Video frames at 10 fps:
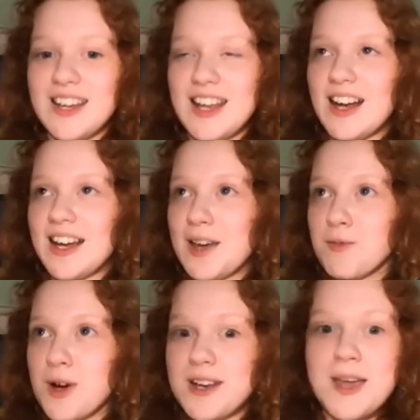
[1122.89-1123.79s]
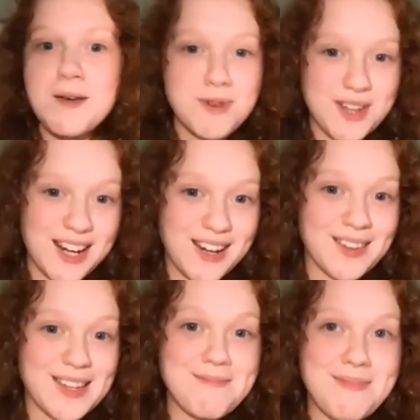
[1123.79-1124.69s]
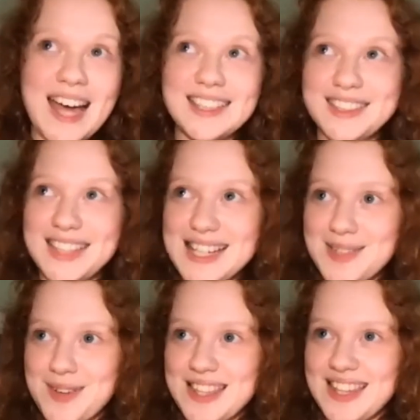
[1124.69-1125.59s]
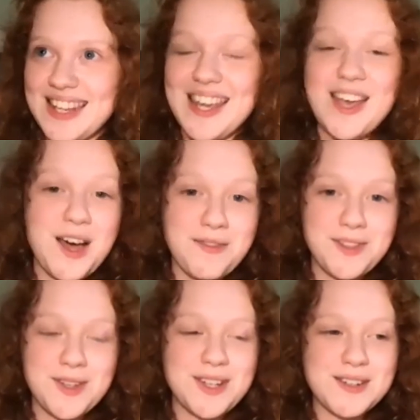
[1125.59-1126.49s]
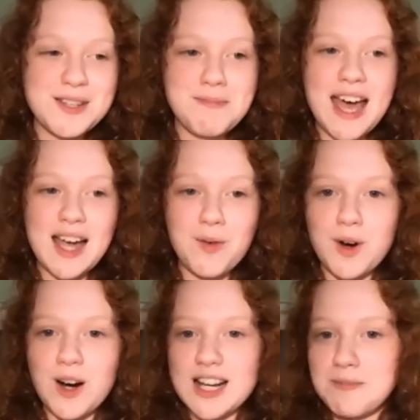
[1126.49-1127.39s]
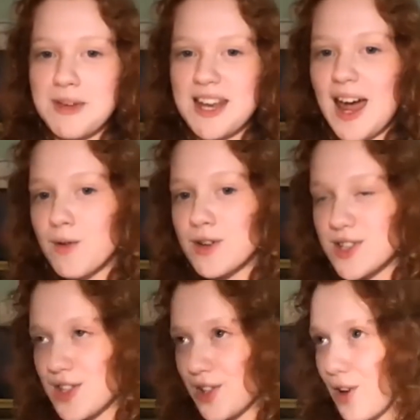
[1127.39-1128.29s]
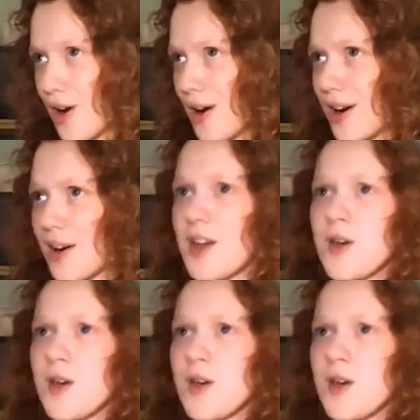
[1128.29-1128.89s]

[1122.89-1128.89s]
And I had one particularly bad chase with it a few years back where I spent hours in the car.